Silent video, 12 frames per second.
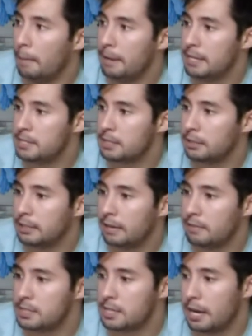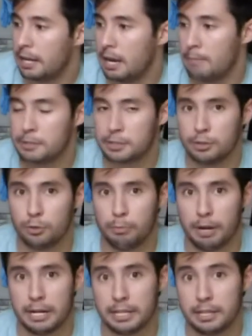basically I decided I'm just going to do a
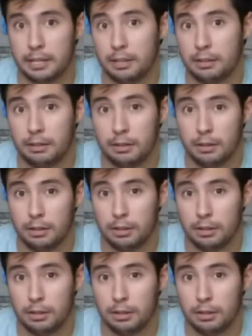body kit,